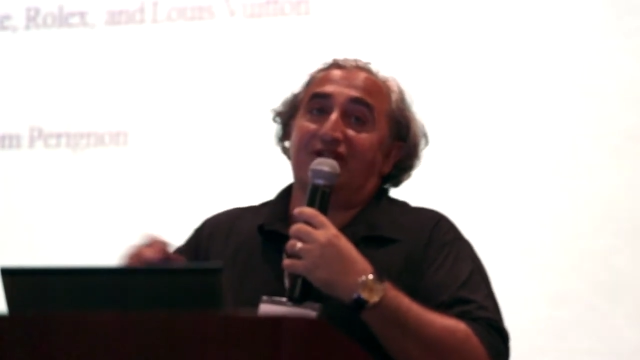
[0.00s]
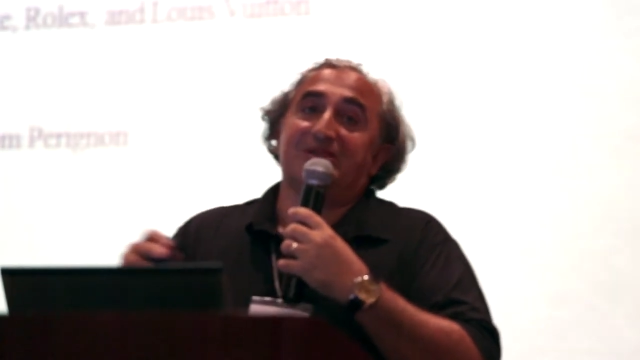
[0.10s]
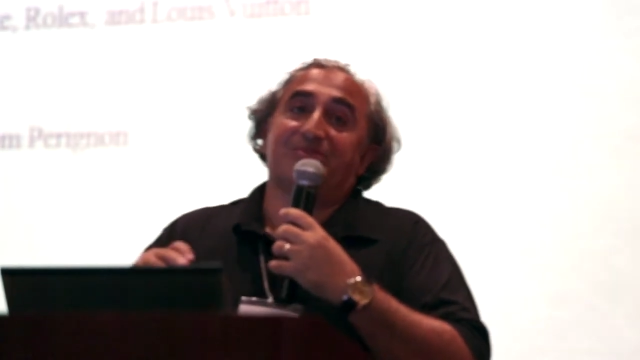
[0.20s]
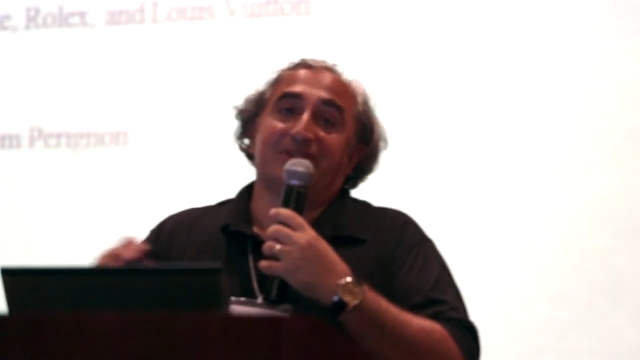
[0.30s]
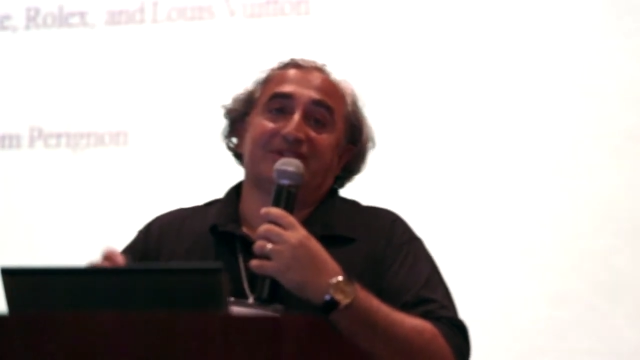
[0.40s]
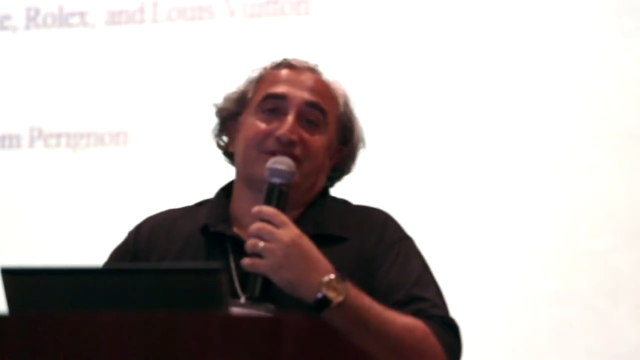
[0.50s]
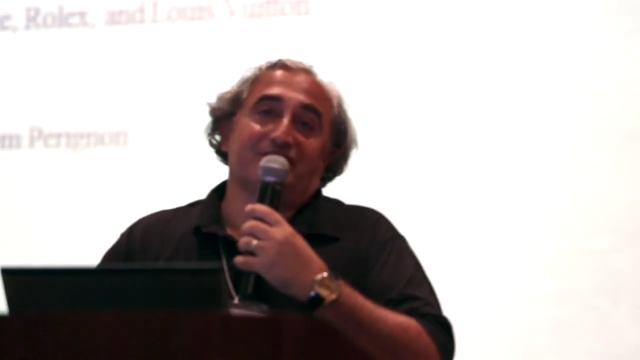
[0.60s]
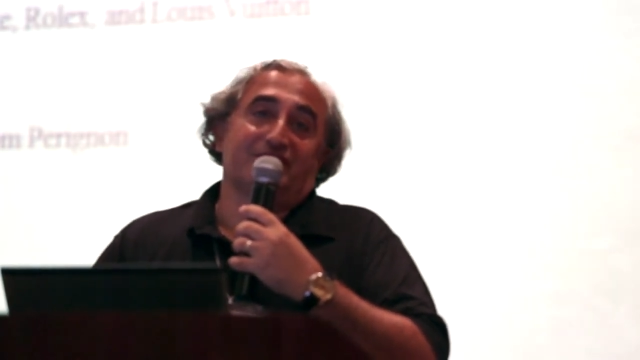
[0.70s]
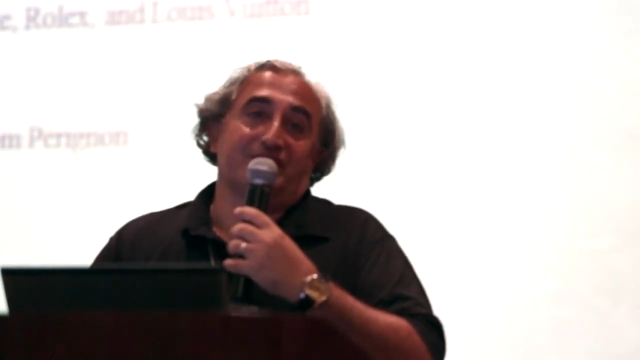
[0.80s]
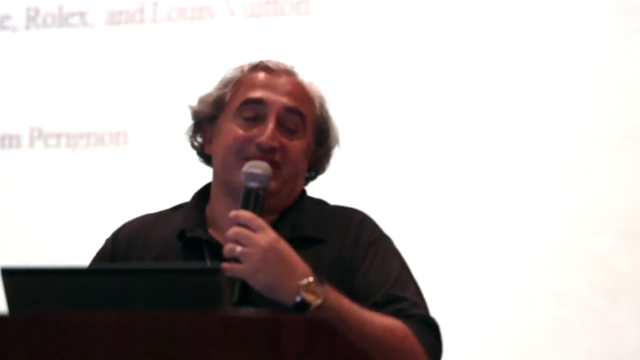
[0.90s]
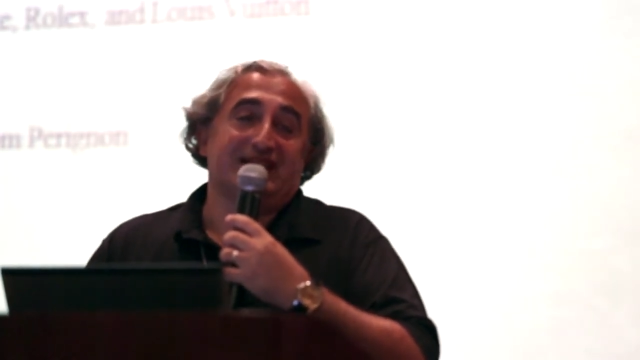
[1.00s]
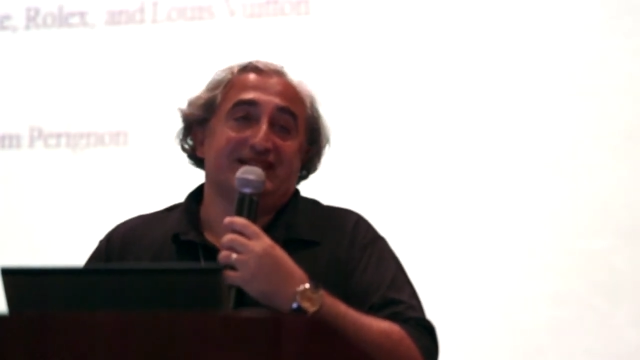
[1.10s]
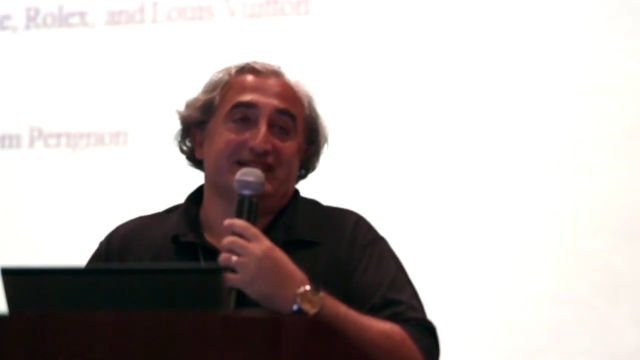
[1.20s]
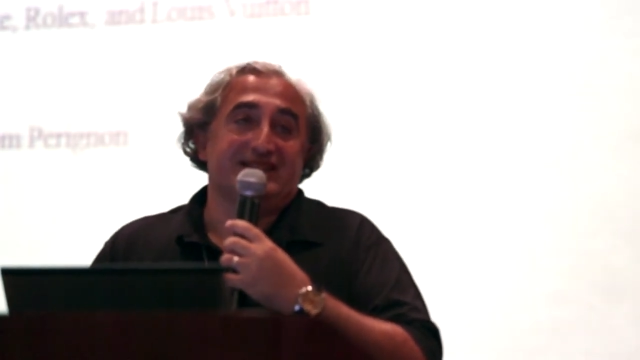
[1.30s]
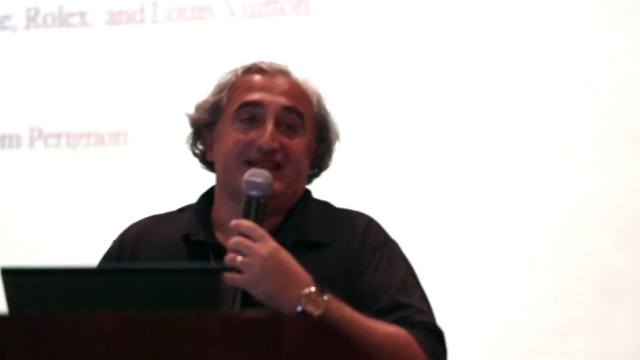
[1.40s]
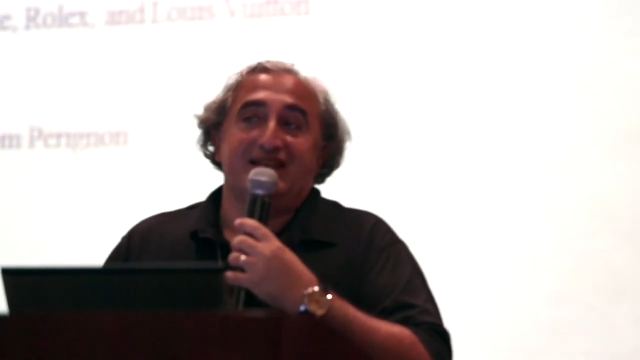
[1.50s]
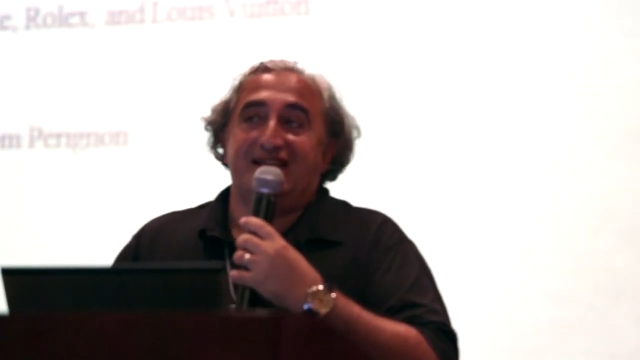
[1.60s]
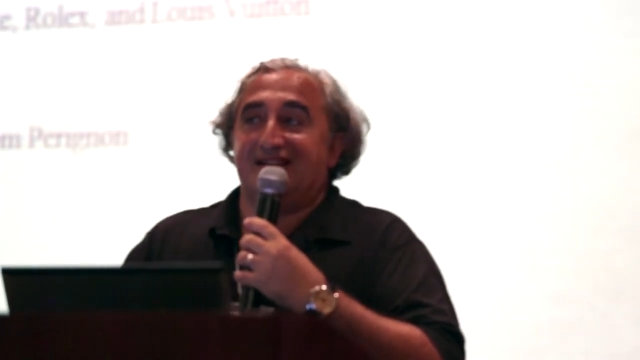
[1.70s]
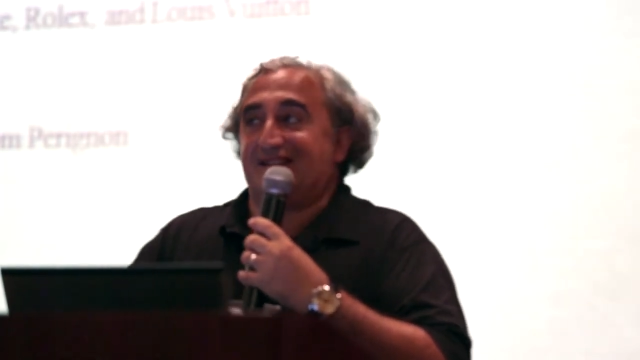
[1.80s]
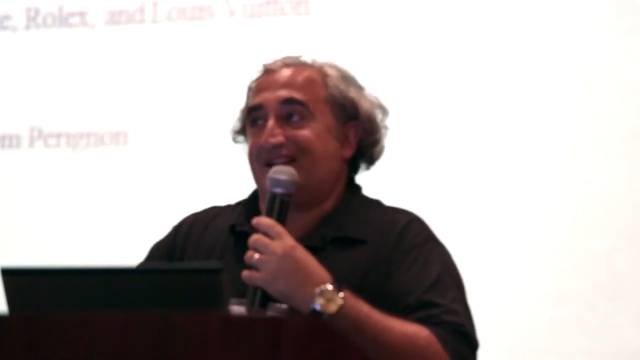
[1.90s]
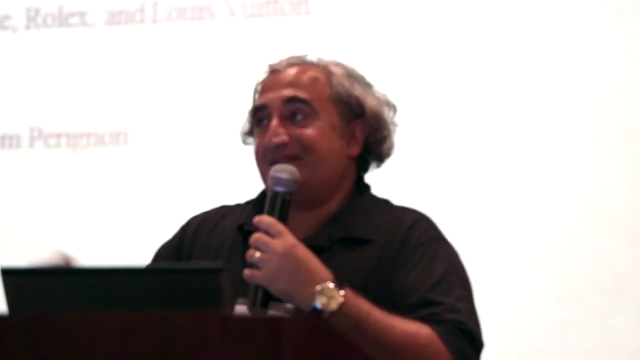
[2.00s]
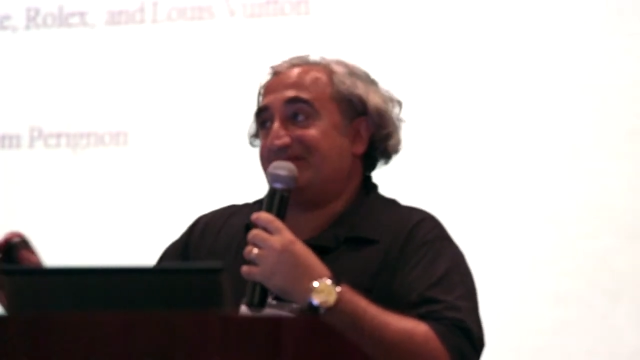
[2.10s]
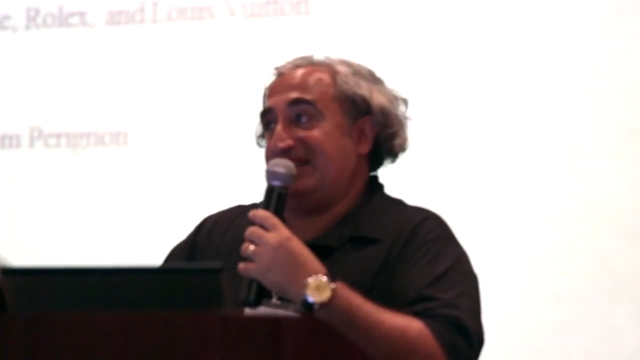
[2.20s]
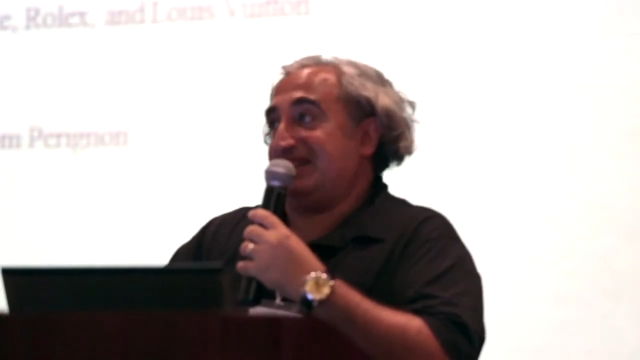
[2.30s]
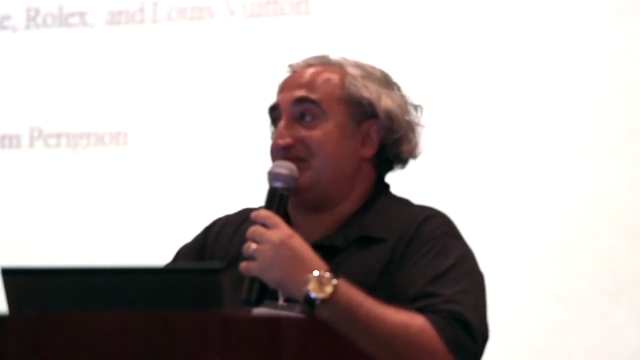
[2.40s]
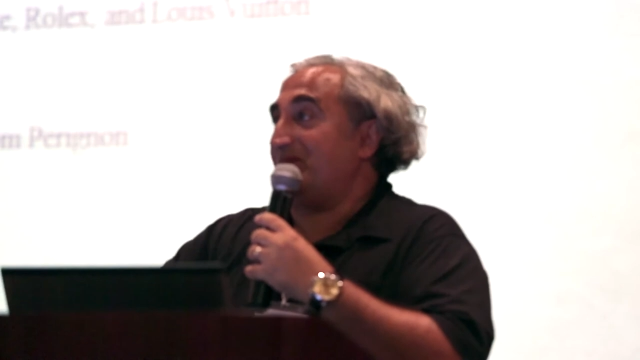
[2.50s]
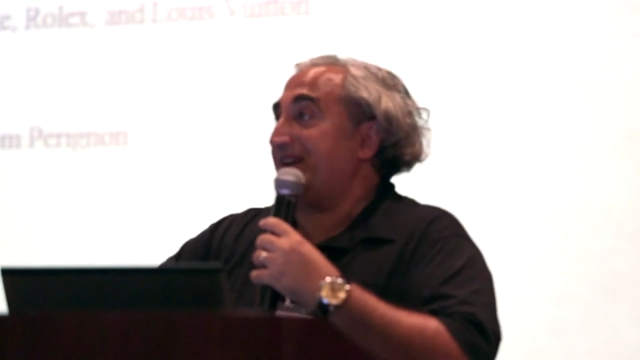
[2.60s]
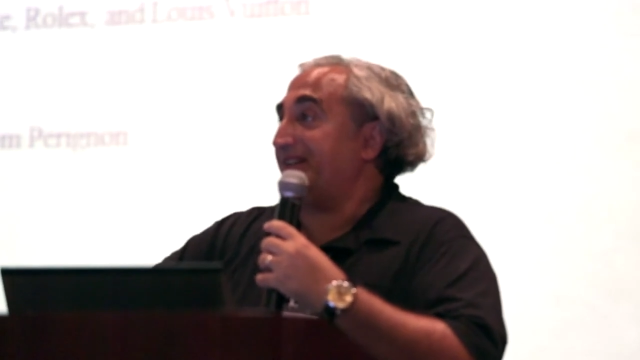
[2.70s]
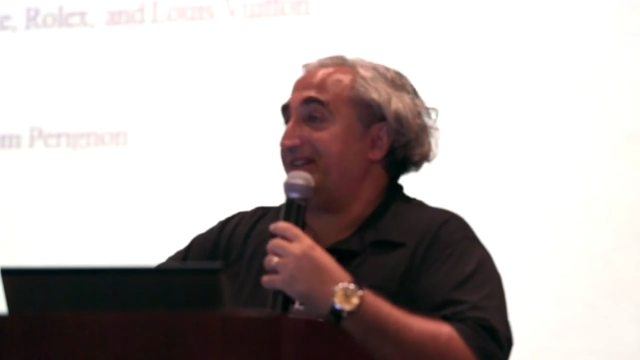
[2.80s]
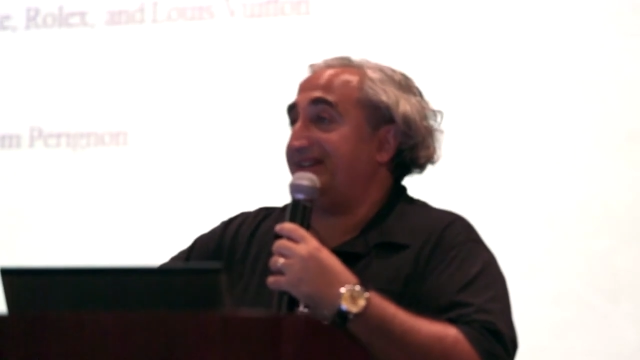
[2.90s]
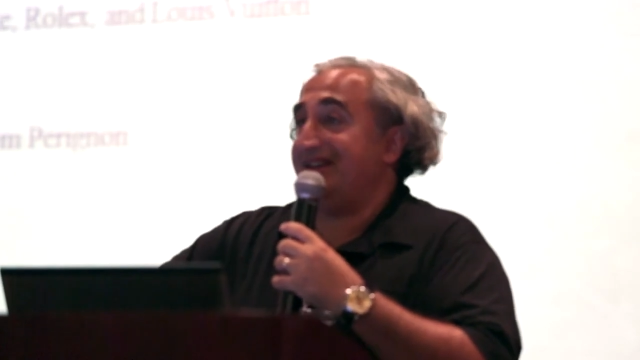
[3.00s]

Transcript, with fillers: all the political correctness is kind of taken away